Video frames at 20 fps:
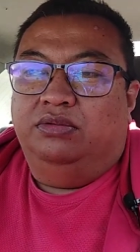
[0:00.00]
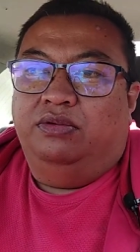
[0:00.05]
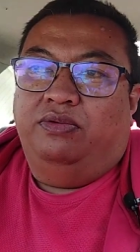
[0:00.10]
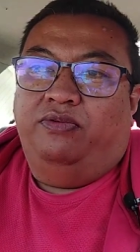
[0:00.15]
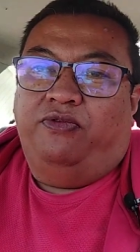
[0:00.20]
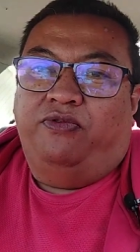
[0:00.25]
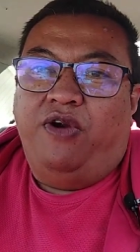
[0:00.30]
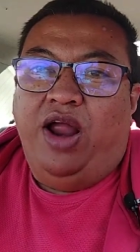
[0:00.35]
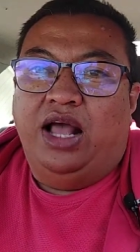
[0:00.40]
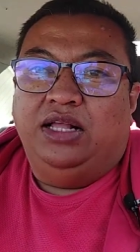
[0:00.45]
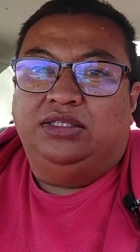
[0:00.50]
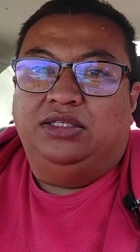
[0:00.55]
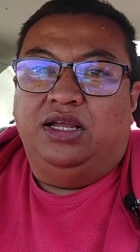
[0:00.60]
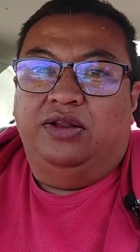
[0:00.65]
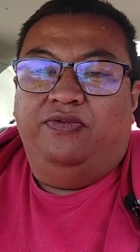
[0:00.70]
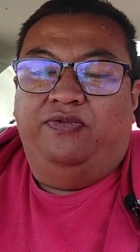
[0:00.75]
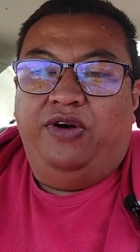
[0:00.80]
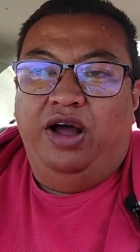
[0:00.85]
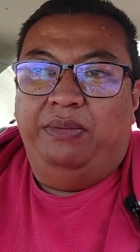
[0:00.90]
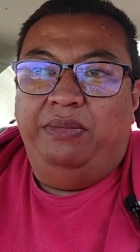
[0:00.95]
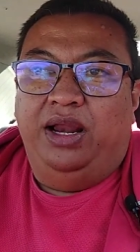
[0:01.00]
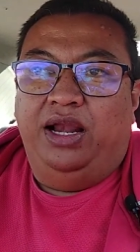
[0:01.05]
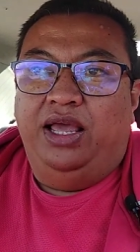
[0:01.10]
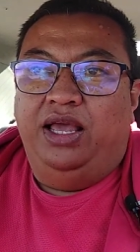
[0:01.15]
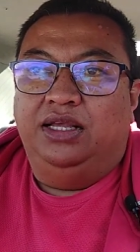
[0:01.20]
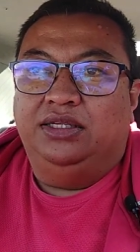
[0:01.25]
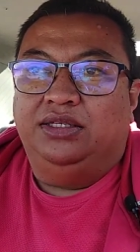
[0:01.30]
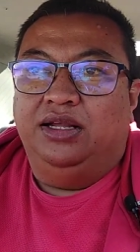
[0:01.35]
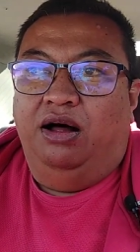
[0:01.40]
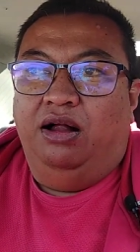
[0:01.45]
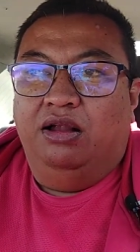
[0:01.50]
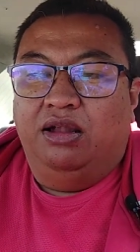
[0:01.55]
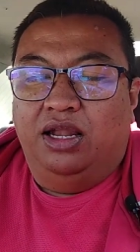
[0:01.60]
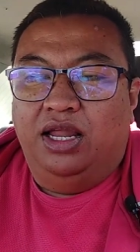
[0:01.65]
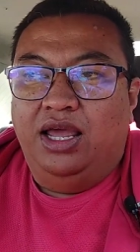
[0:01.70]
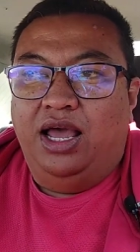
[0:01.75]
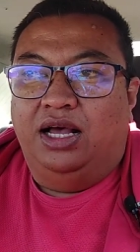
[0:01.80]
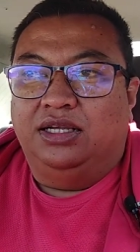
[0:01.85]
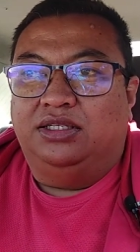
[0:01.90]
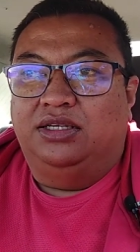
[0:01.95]
friends and families
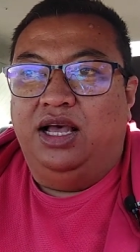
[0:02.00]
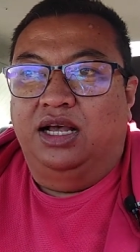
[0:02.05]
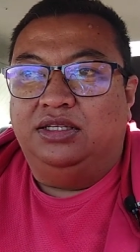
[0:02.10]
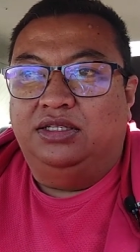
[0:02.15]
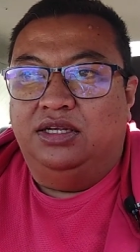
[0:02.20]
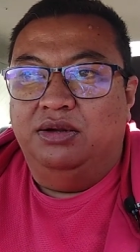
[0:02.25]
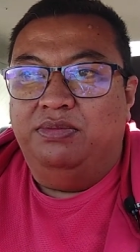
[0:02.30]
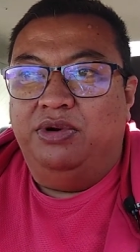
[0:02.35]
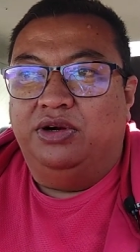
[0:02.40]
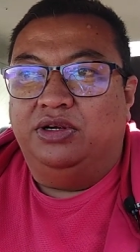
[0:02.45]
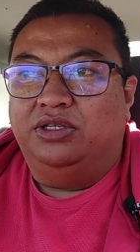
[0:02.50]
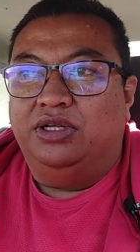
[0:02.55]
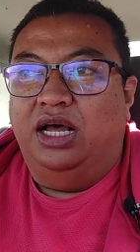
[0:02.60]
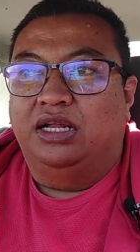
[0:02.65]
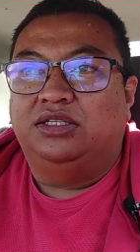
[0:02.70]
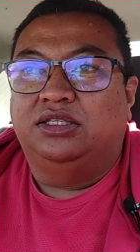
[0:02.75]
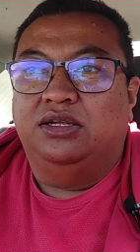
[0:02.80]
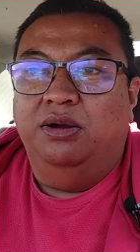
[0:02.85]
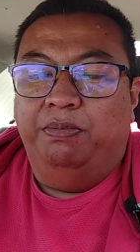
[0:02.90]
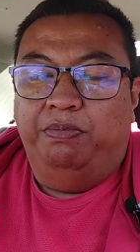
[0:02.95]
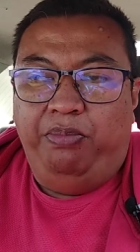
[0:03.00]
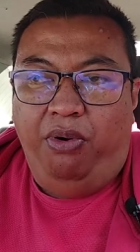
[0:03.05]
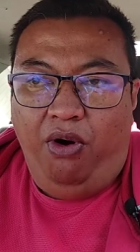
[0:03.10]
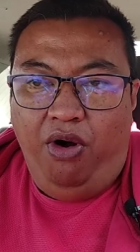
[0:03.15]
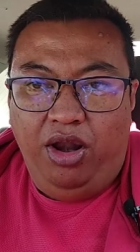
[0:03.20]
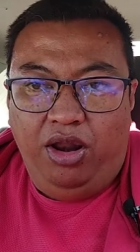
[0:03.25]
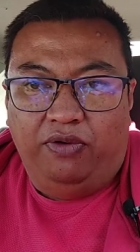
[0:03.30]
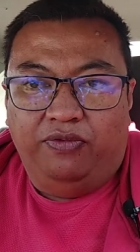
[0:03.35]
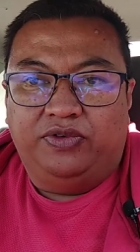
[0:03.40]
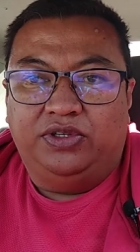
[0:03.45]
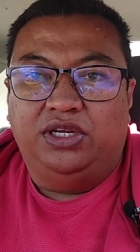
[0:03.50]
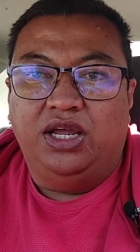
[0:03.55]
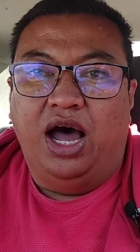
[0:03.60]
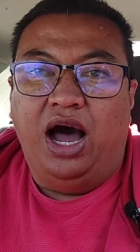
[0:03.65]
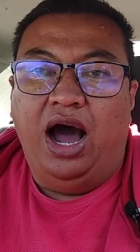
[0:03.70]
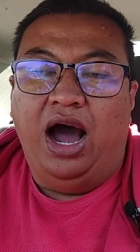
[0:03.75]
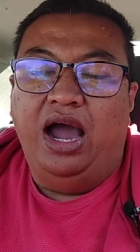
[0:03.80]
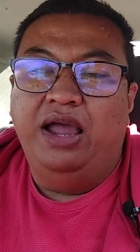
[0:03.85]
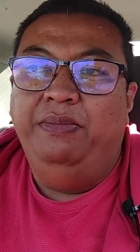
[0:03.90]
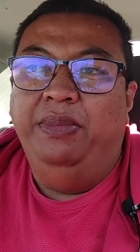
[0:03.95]
only as customers. At some point of
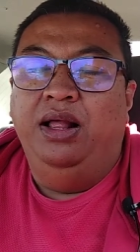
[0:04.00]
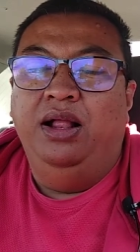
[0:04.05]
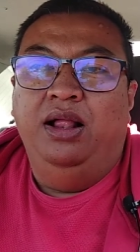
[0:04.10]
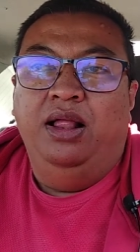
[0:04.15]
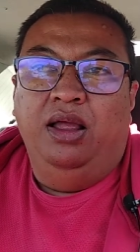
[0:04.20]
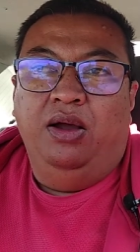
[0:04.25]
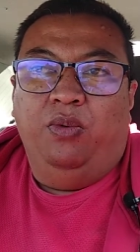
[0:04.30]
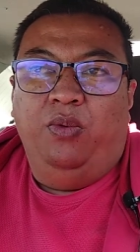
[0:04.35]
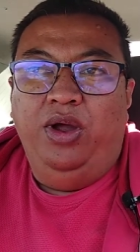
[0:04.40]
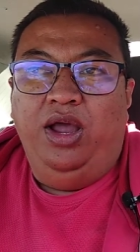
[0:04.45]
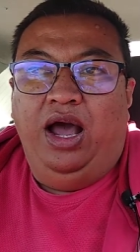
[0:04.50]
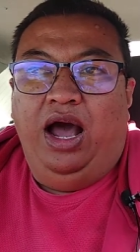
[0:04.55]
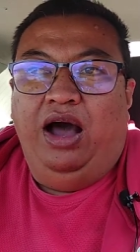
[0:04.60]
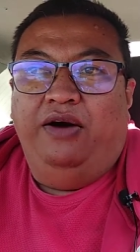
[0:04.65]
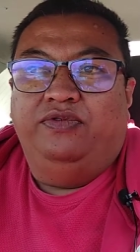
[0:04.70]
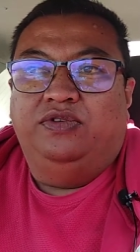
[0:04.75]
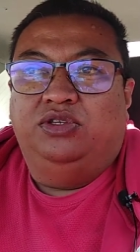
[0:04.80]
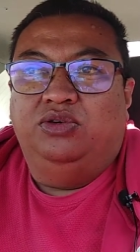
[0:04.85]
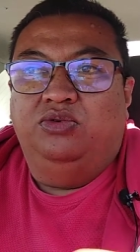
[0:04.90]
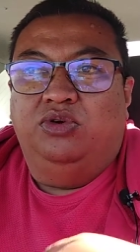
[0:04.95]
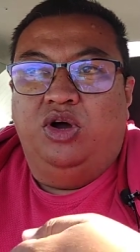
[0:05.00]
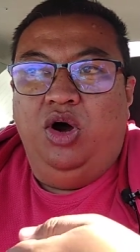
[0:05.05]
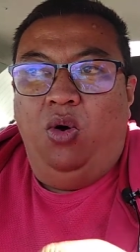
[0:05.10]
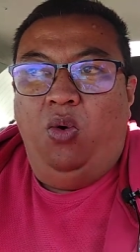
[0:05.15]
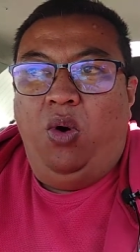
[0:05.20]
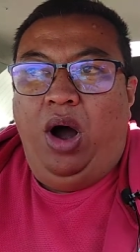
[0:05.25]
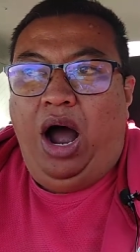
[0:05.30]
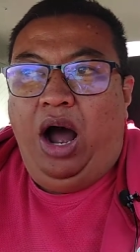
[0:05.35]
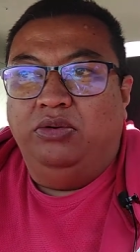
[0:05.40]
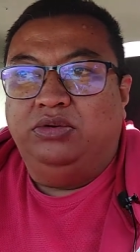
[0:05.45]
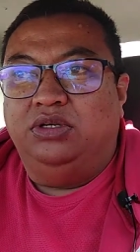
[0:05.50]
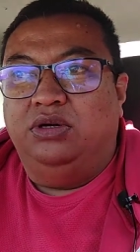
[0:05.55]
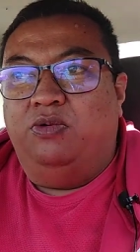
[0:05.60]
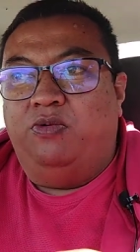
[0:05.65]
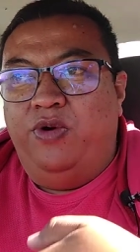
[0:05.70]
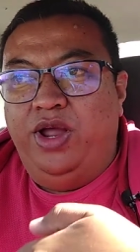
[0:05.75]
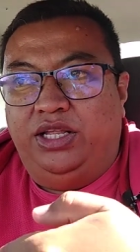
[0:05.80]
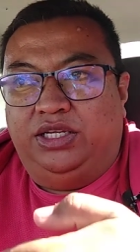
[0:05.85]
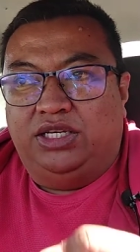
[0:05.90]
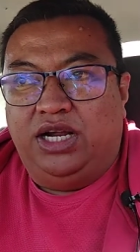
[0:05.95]
time we have to go out,
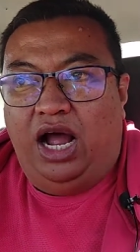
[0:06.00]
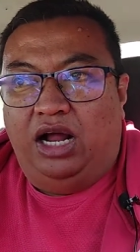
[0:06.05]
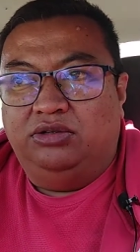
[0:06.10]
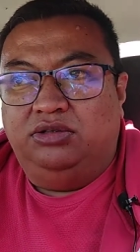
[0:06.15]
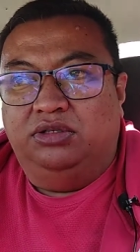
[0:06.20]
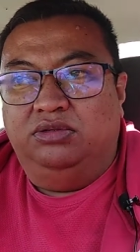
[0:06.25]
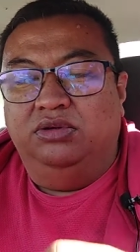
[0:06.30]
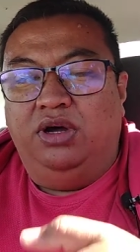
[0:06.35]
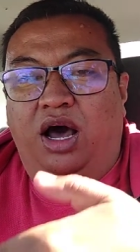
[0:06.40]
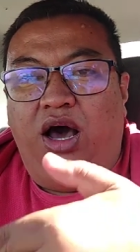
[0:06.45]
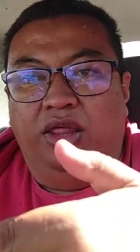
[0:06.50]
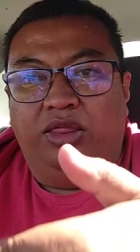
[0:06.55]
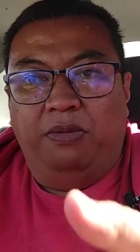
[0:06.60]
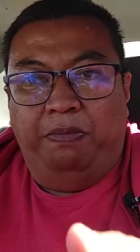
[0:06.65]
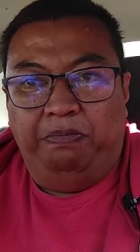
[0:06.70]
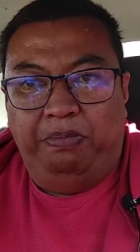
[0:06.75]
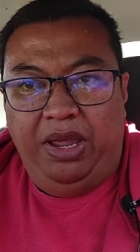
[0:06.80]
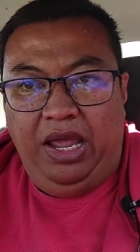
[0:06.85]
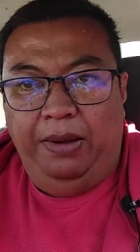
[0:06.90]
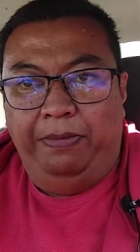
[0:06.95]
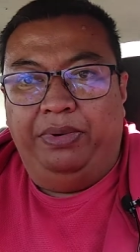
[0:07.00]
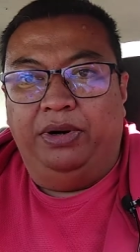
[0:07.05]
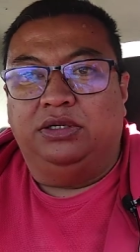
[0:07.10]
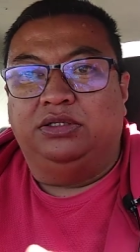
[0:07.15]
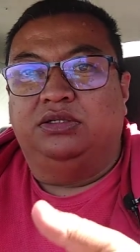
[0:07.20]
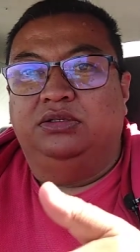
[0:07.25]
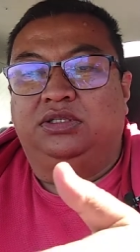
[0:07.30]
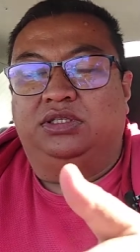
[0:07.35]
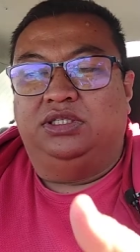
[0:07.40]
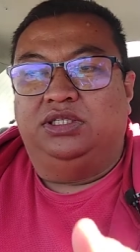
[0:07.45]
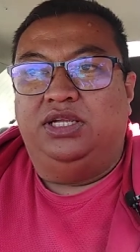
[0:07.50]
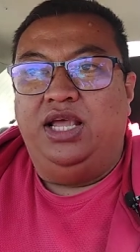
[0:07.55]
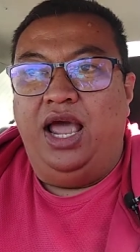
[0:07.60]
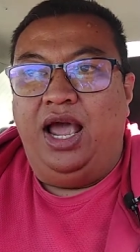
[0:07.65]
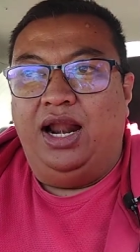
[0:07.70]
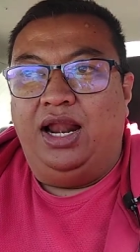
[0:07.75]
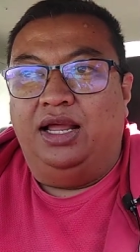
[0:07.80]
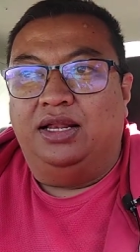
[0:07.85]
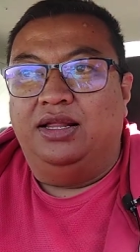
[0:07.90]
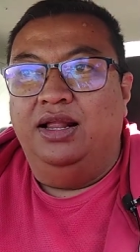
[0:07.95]
reach out to other people to
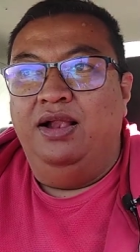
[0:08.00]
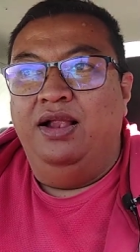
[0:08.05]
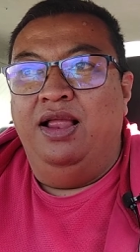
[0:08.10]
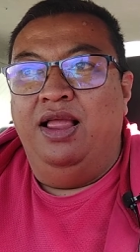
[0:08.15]
sell it.